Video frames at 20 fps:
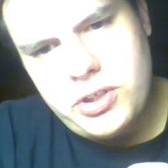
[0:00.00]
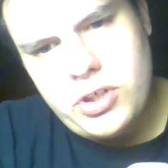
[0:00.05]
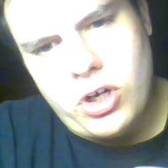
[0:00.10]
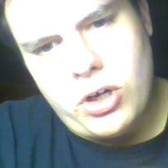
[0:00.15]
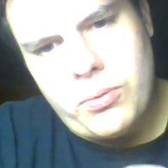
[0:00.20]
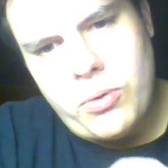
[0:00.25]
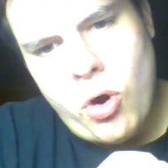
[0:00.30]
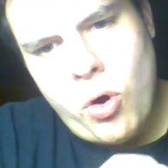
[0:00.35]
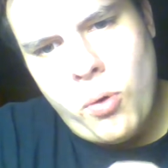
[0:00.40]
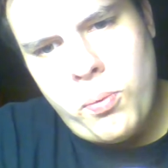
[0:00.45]
the
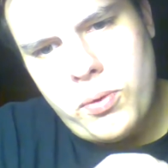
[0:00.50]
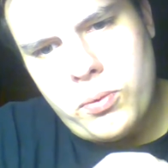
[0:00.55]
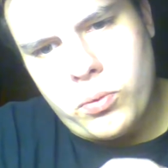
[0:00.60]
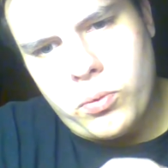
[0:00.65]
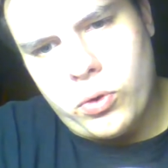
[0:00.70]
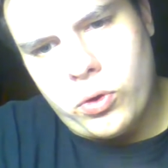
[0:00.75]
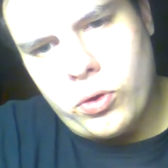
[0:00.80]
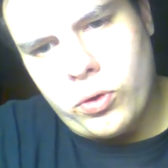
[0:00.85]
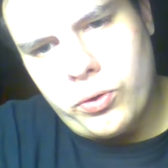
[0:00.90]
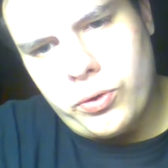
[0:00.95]
term open
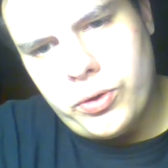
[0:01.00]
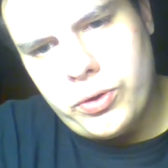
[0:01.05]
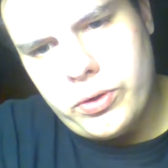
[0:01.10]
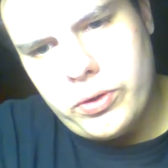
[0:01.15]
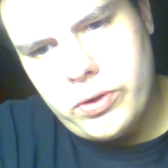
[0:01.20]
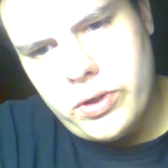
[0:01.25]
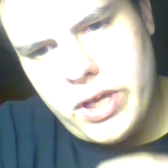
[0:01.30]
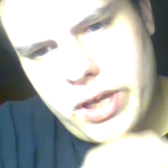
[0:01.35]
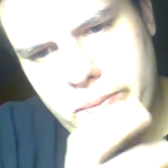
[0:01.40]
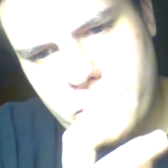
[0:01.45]
world
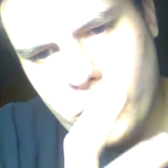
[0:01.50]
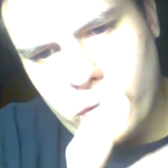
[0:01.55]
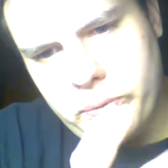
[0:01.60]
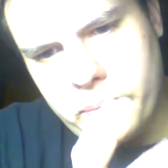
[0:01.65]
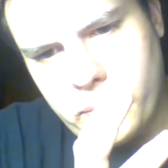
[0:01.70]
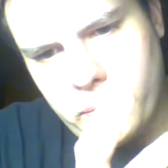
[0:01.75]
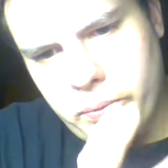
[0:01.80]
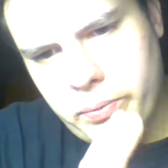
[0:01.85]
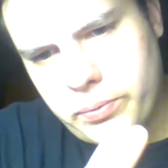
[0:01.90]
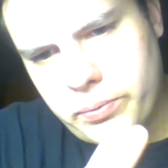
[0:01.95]
in
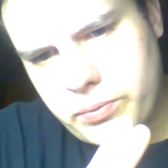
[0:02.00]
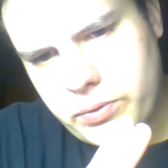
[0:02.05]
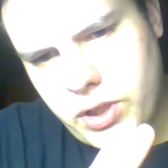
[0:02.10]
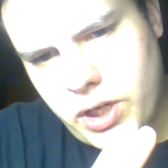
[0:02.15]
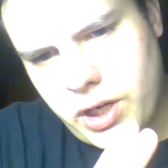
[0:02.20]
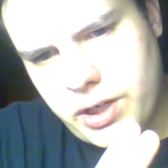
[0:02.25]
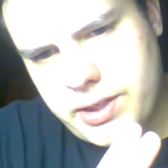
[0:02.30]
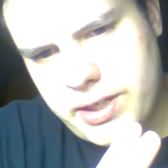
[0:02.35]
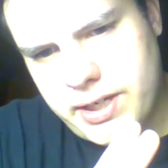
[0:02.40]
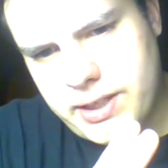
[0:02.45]
multiple
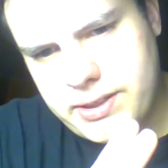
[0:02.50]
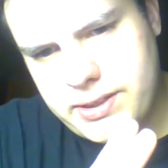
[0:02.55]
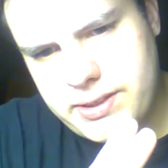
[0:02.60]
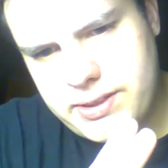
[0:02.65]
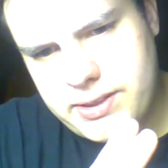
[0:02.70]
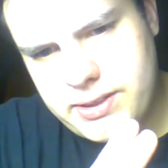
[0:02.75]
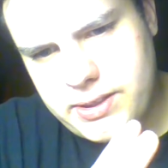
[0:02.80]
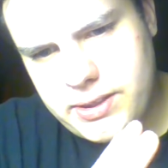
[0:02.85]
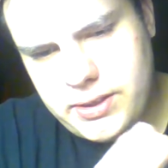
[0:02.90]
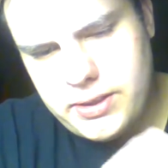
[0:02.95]

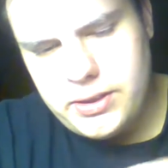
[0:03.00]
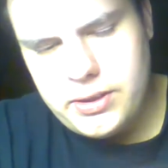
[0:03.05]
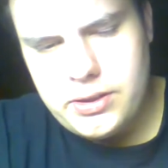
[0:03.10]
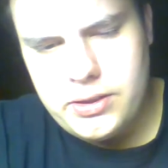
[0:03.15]
contexts.